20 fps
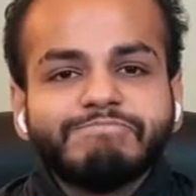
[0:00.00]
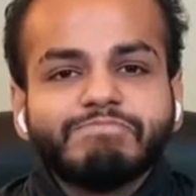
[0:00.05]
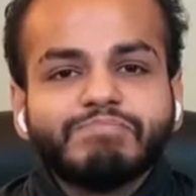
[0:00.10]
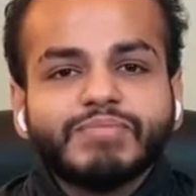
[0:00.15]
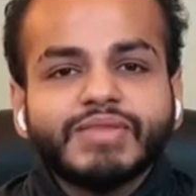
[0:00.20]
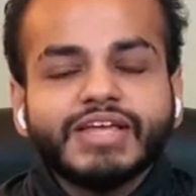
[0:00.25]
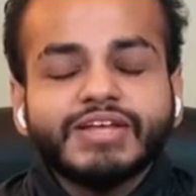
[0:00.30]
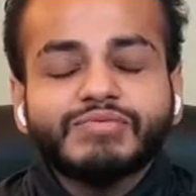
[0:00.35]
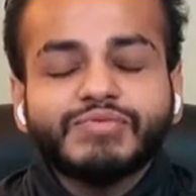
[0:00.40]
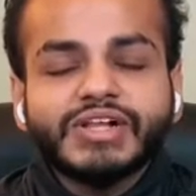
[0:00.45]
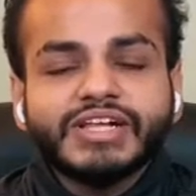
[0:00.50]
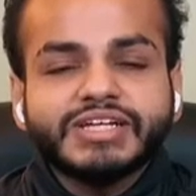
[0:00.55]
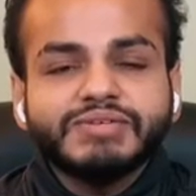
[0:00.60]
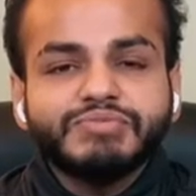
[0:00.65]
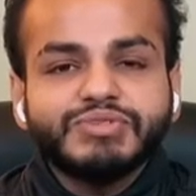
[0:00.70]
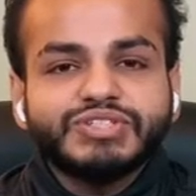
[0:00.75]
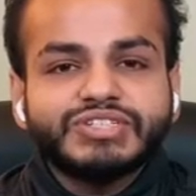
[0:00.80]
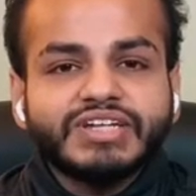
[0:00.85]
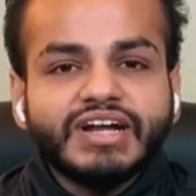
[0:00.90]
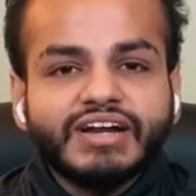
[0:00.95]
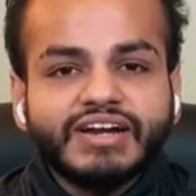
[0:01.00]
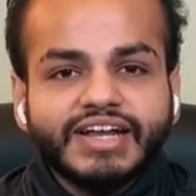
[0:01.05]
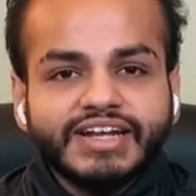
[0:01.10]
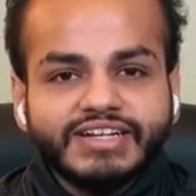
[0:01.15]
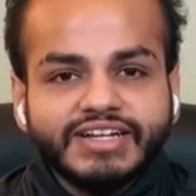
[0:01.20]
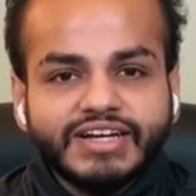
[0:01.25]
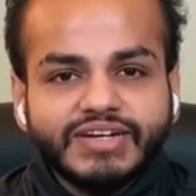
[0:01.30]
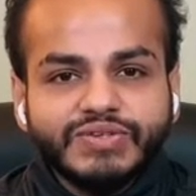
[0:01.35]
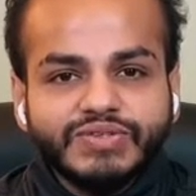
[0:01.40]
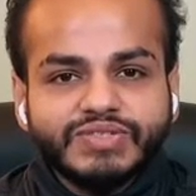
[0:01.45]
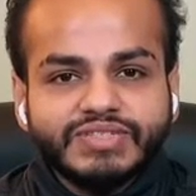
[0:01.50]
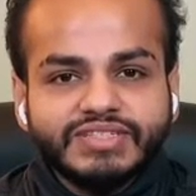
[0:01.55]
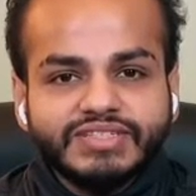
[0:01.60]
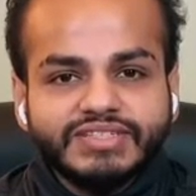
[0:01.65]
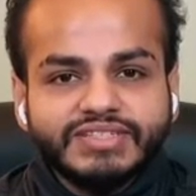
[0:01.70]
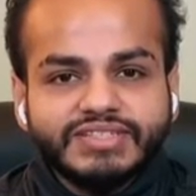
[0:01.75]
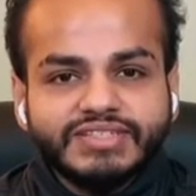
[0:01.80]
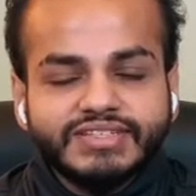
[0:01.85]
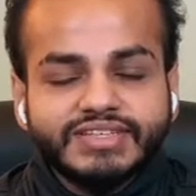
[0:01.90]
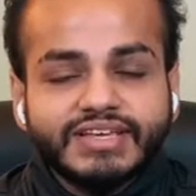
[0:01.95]
and welcome to Star Lighthouse.
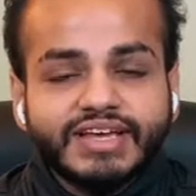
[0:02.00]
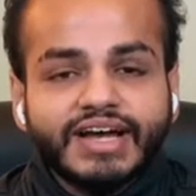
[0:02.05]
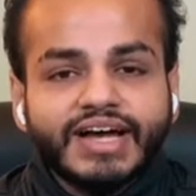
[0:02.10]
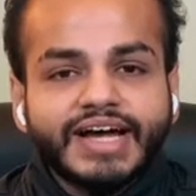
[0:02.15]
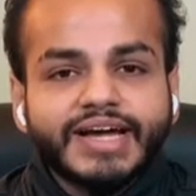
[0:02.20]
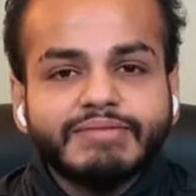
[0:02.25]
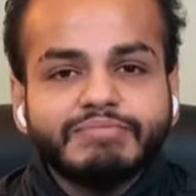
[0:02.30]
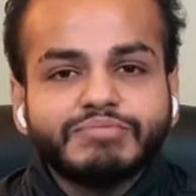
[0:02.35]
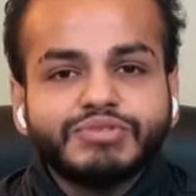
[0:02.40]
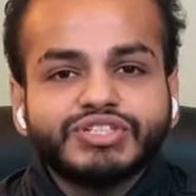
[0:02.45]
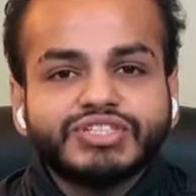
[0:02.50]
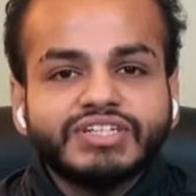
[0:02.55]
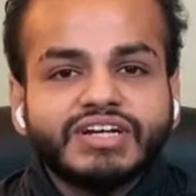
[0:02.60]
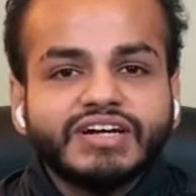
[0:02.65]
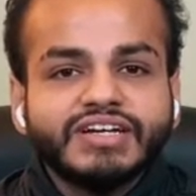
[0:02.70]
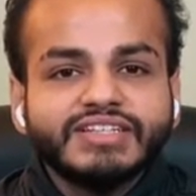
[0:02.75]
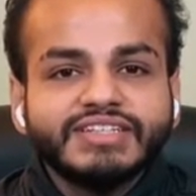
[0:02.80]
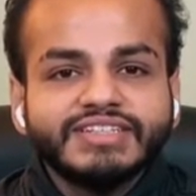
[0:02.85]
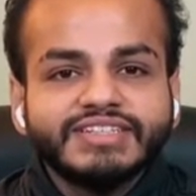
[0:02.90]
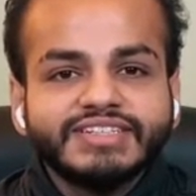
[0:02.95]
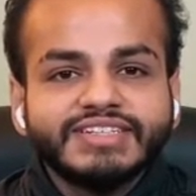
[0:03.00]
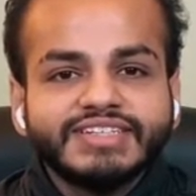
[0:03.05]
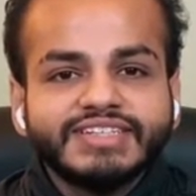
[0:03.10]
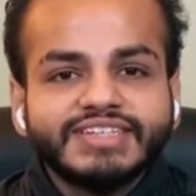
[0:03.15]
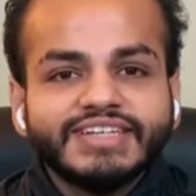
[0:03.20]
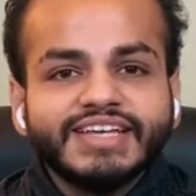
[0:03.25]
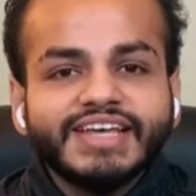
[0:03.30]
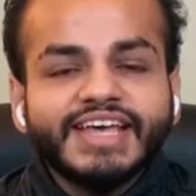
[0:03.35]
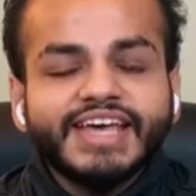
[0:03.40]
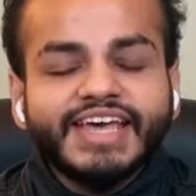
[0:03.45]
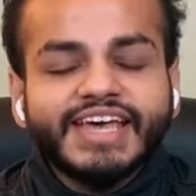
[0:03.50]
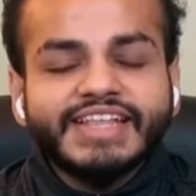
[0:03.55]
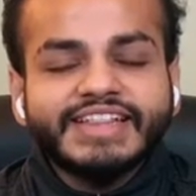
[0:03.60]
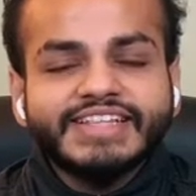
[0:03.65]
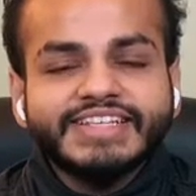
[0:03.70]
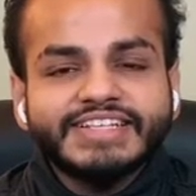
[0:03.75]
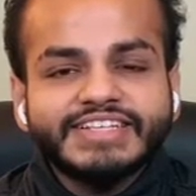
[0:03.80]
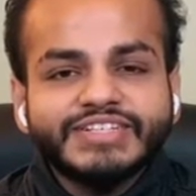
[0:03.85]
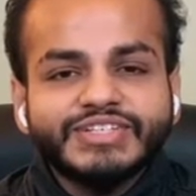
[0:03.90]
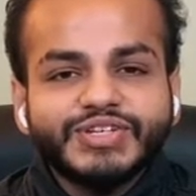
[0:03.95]
I'm Prashant, and
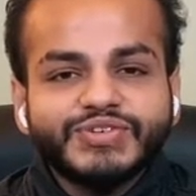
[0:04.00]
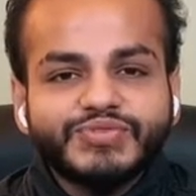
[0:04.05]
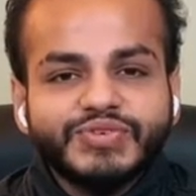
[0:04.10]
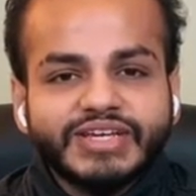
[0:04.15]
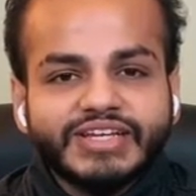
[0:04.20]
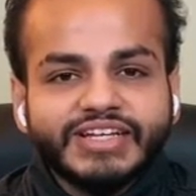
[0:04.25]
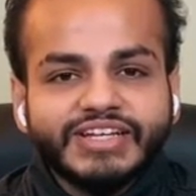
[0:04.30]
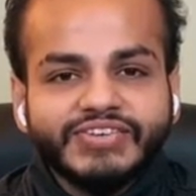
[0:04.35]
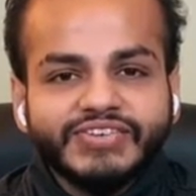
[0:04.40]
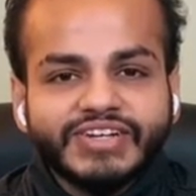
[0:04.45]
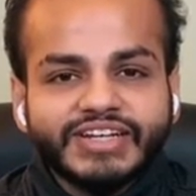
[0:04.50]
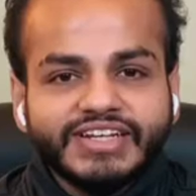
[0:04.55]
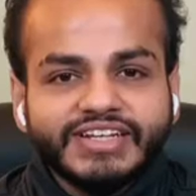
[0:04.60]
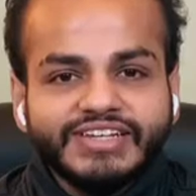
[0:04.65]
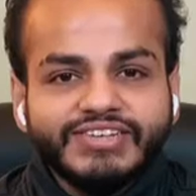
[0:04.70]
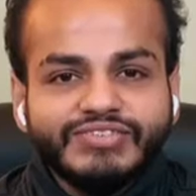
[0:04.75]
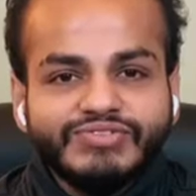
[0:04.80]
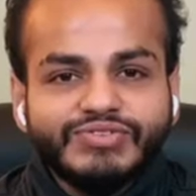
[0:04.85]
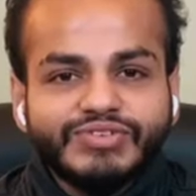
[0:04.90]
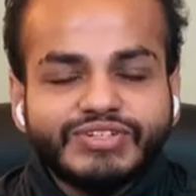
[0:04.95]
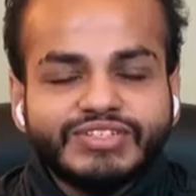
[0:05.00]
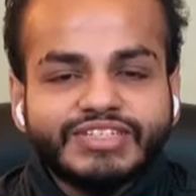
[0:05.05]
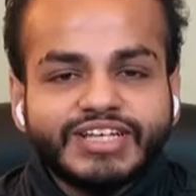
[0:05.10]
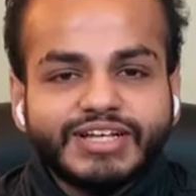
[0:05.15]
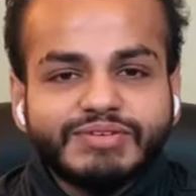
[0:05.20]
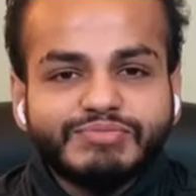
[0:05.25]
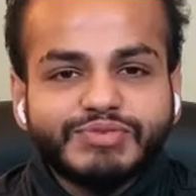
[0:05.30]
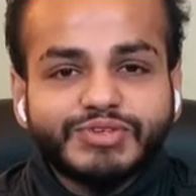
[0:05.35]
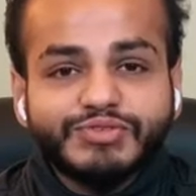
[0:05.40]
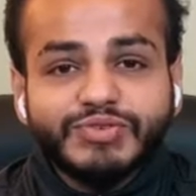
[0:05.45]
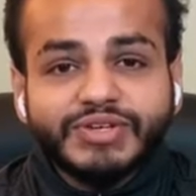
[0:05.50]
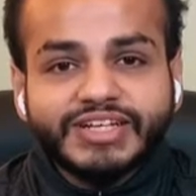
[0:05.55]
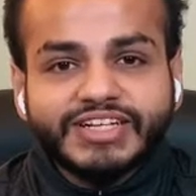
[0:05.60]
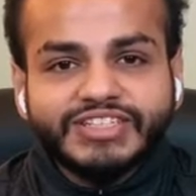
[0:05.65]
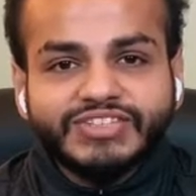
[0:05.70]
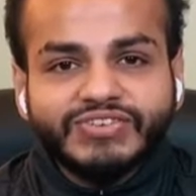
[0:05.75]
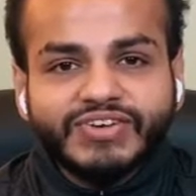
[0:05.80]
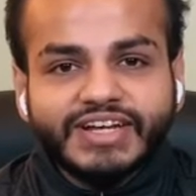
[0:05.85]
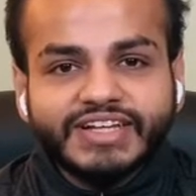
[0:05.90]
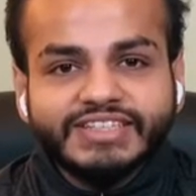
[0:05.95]
this is your weekly reading for Sun, Moon, Venus
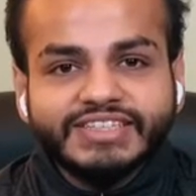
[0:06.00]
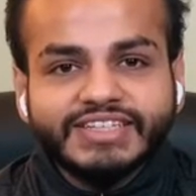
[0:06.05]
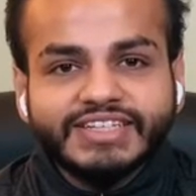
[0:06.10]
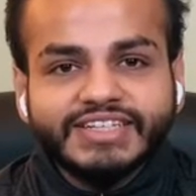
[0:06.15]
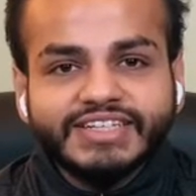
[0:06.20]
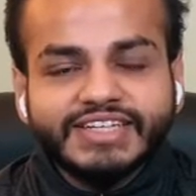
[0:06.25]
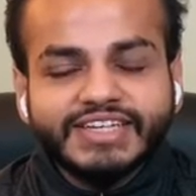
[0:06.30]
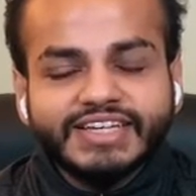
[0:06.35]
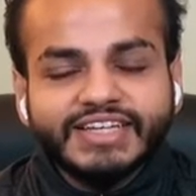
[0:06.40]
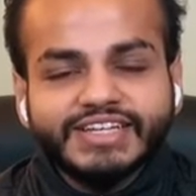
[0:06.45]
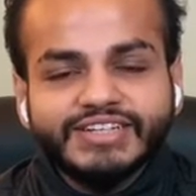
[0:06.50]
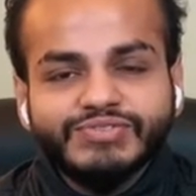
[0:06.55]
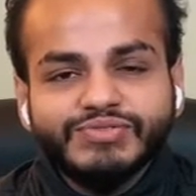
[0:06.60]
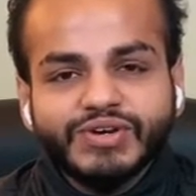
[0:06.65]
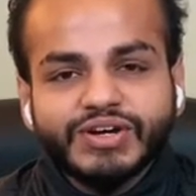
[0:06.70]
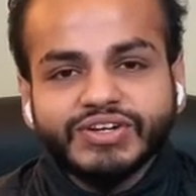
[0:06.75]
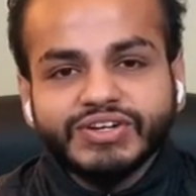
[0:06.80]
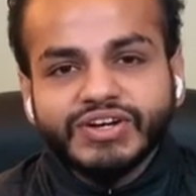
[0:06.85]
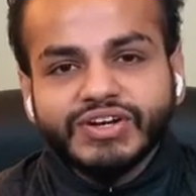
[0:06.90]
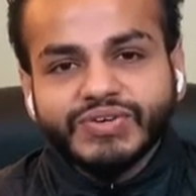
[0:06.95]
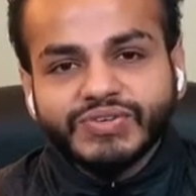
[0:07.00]
rising in Virgo.